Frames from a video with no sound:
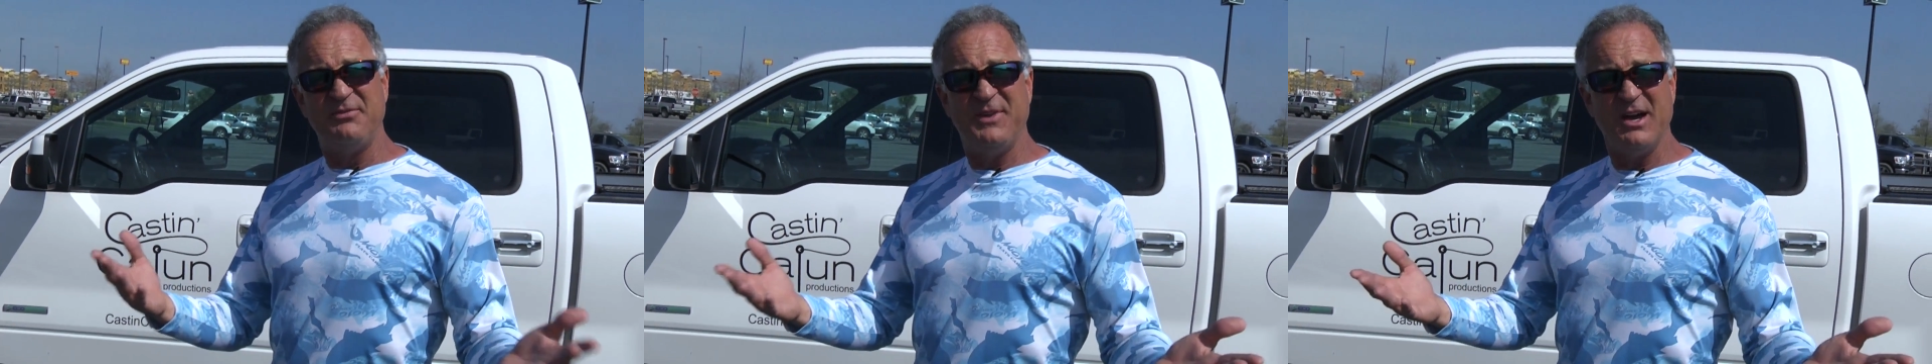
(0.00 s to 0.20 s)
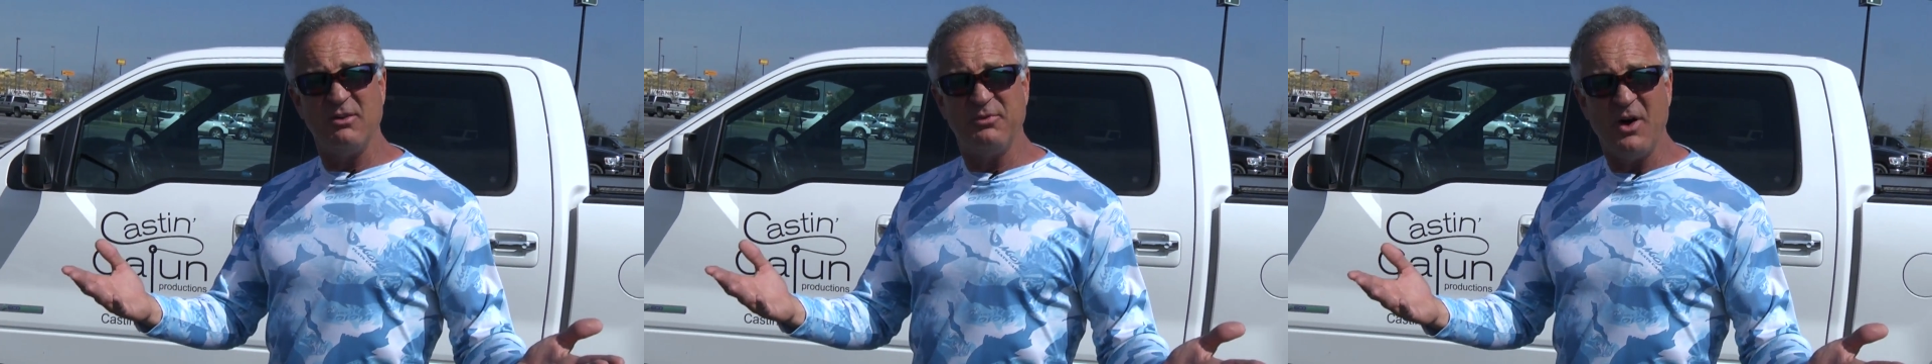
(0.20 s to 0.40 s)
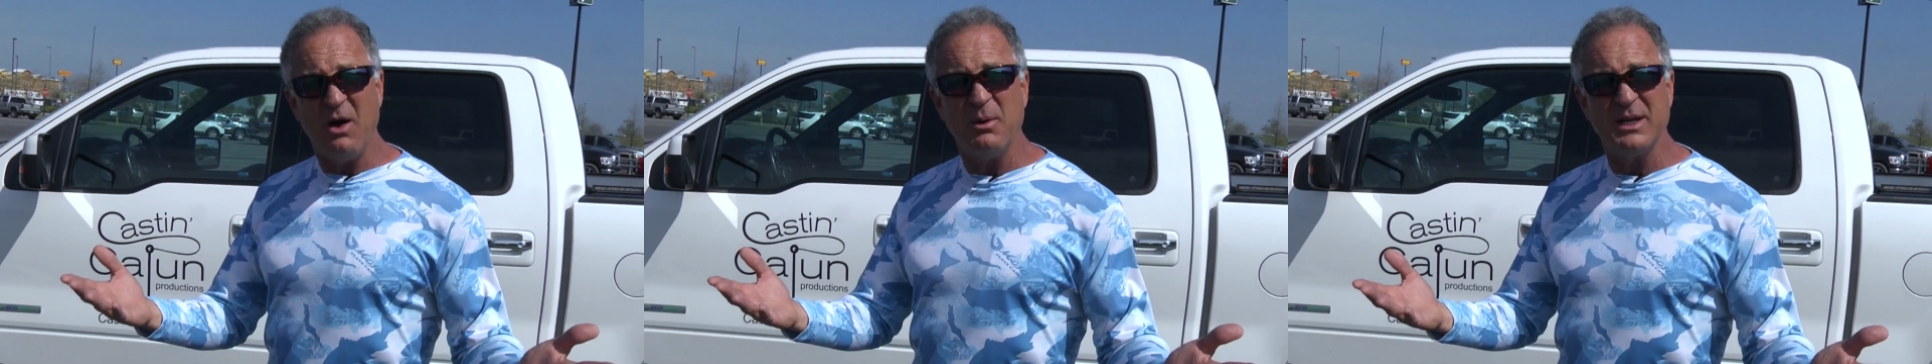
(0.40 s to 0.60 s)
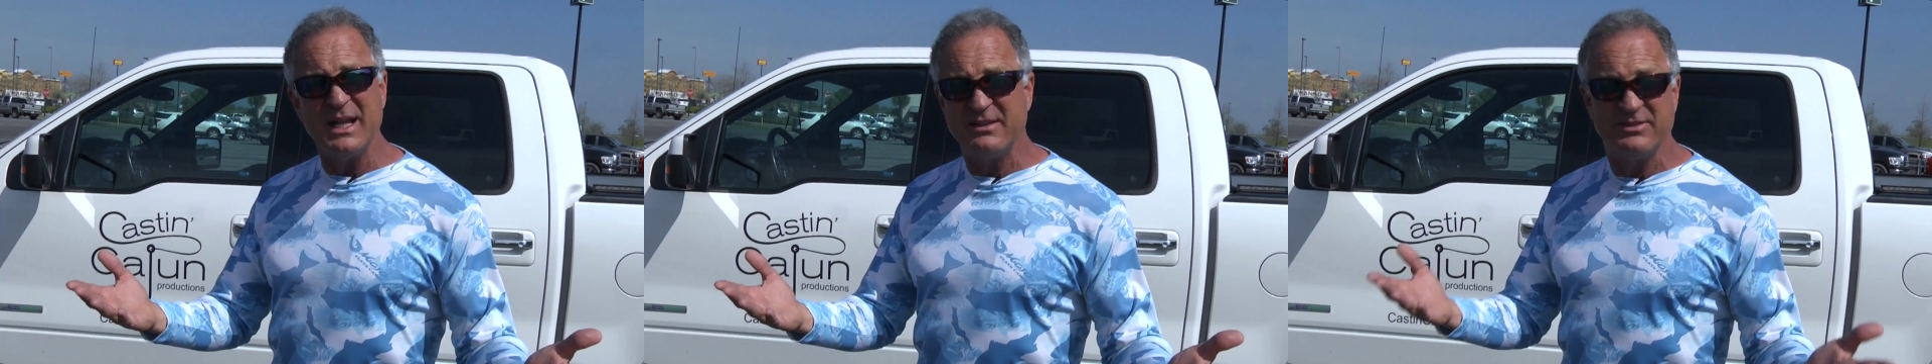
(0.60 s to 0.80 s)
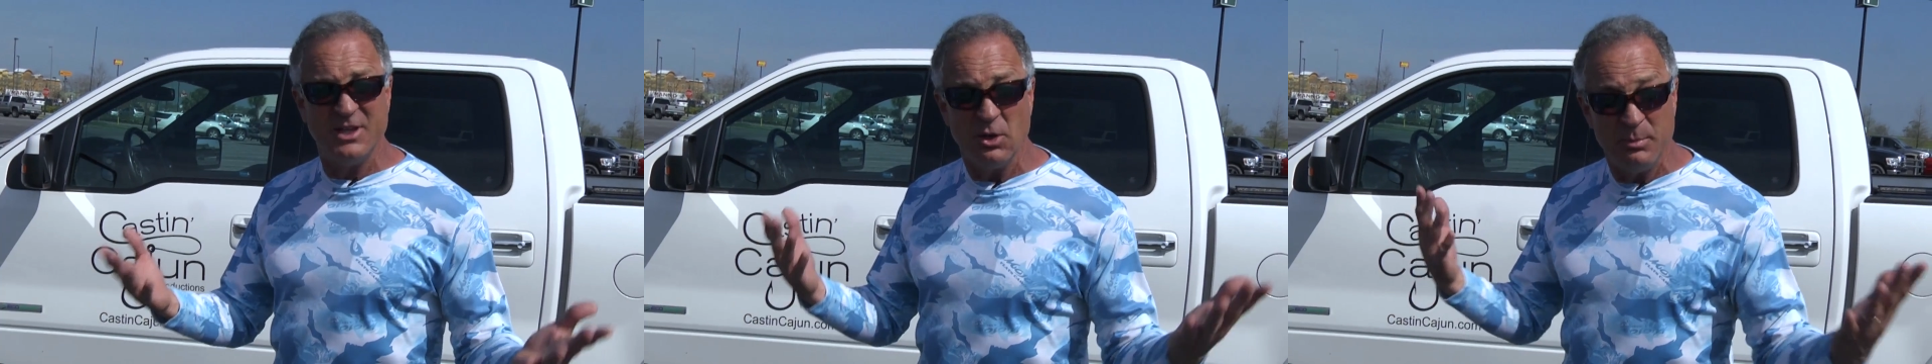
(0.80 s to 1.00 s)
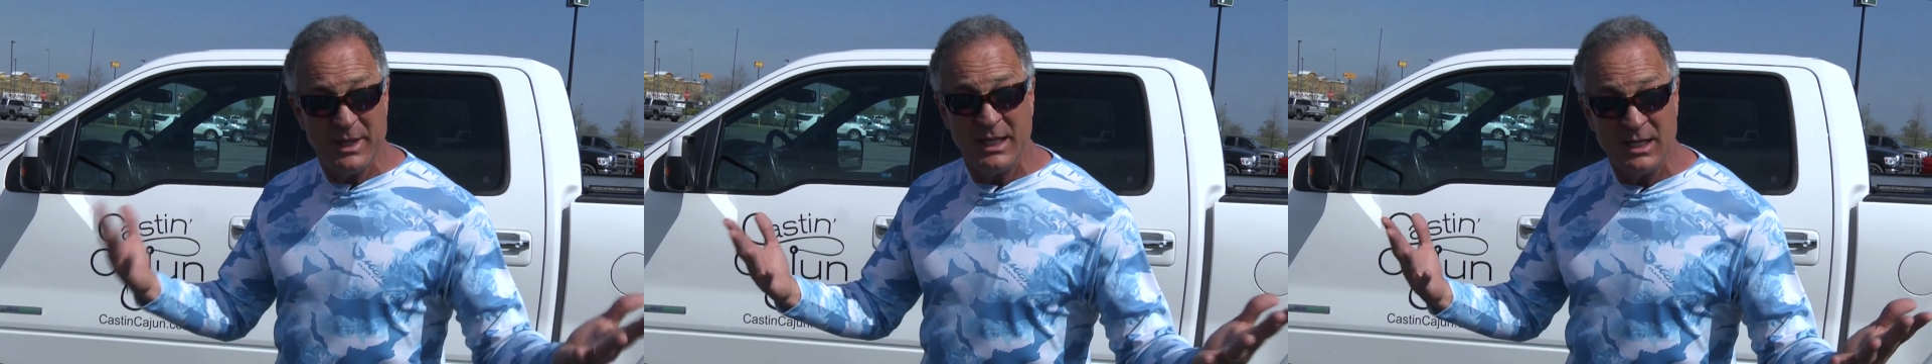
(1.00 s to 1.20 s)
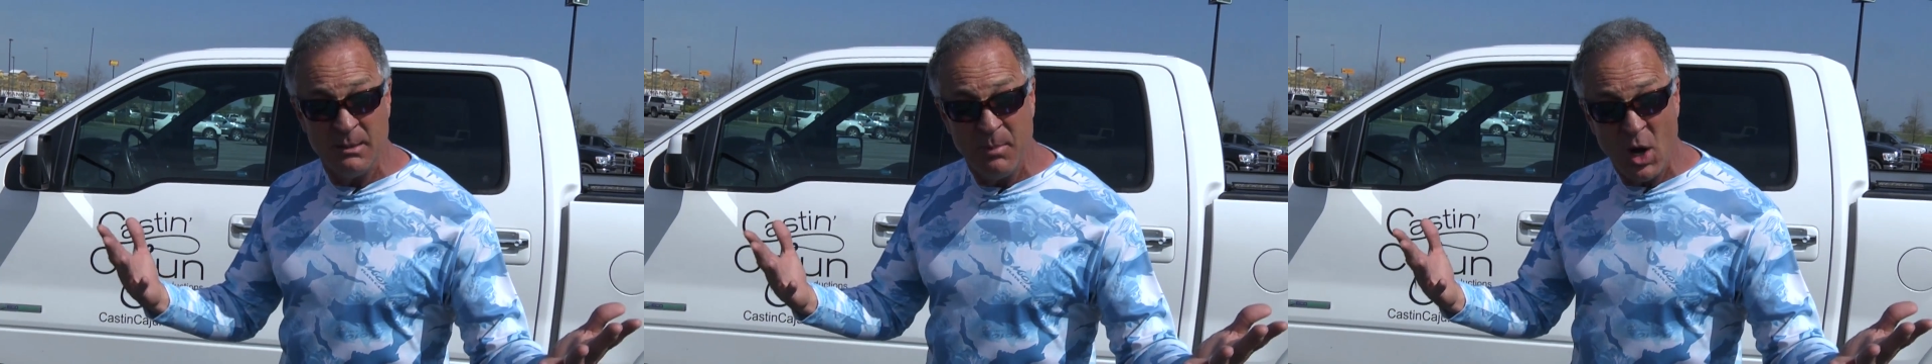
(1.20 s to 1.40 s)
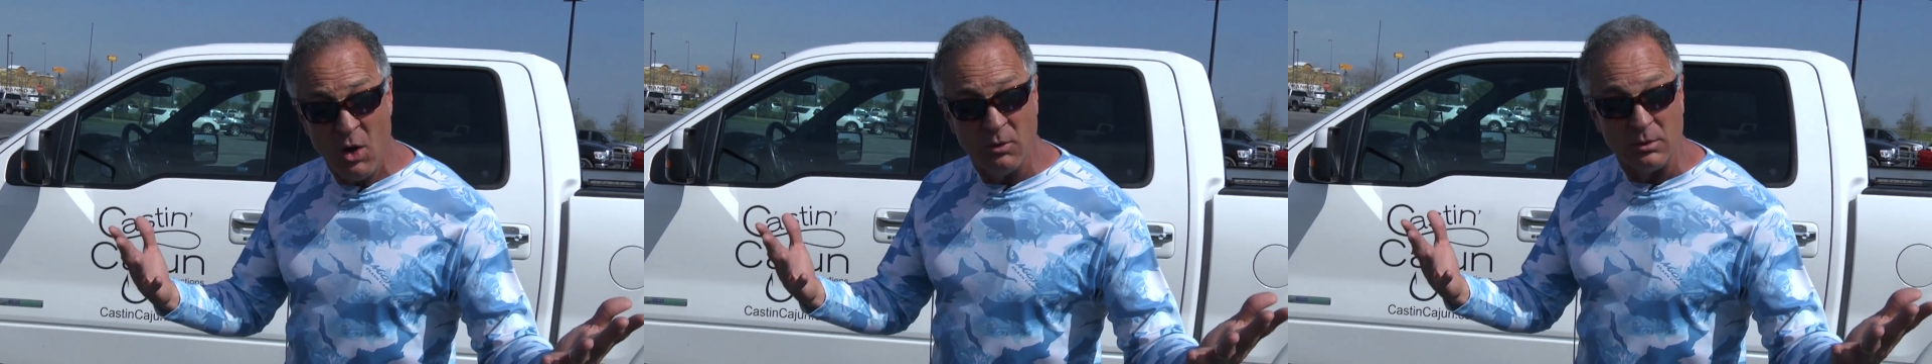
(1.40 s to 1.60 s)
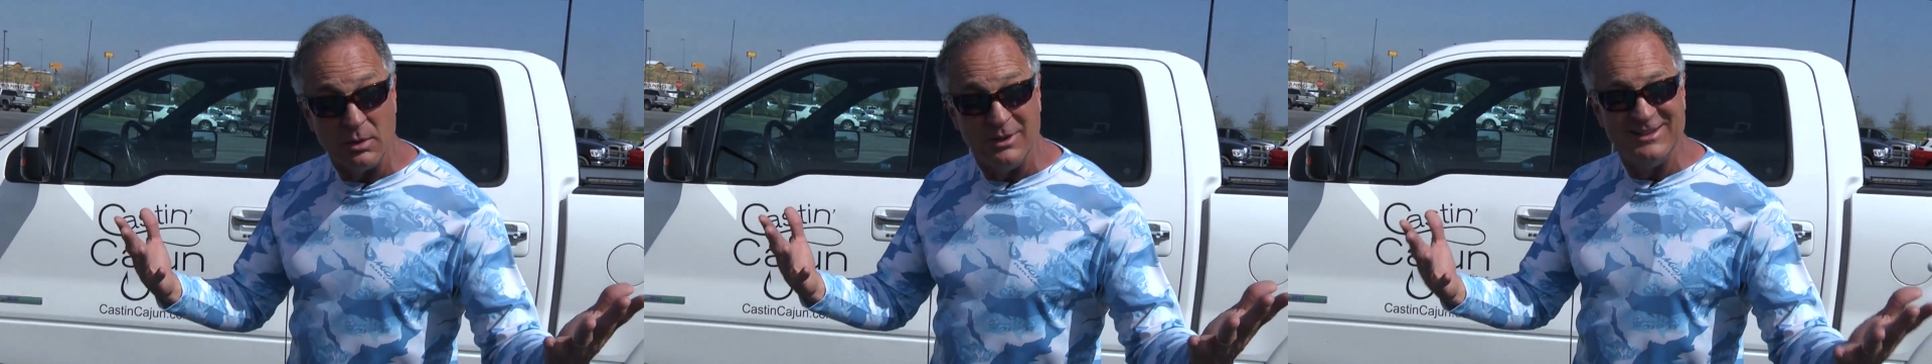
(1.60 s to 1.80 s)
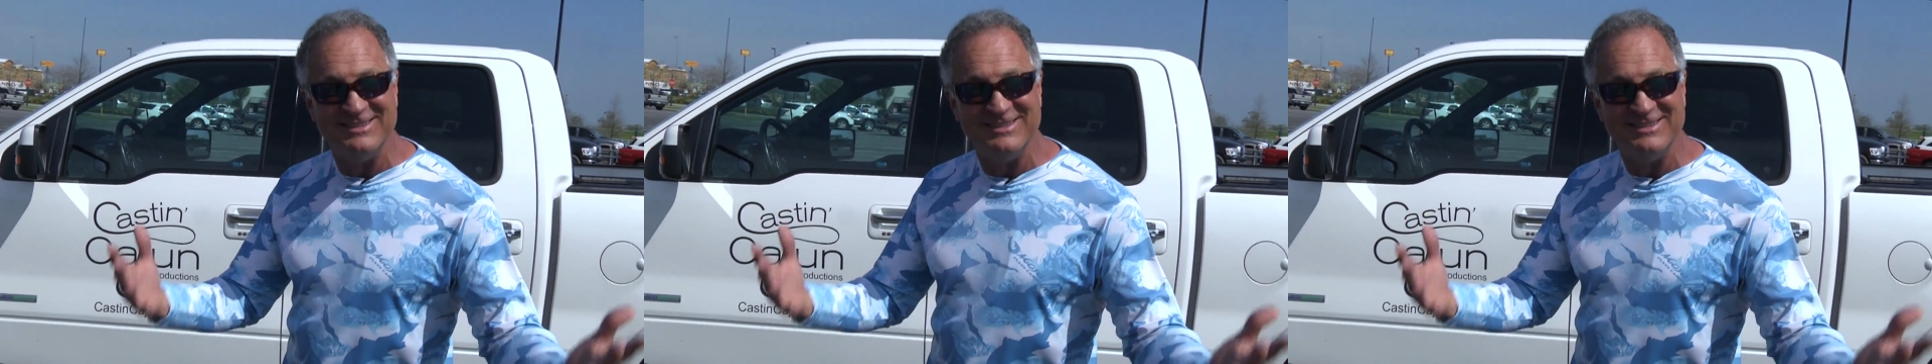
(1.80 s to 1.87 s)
fell forward, they'd still be in the boat.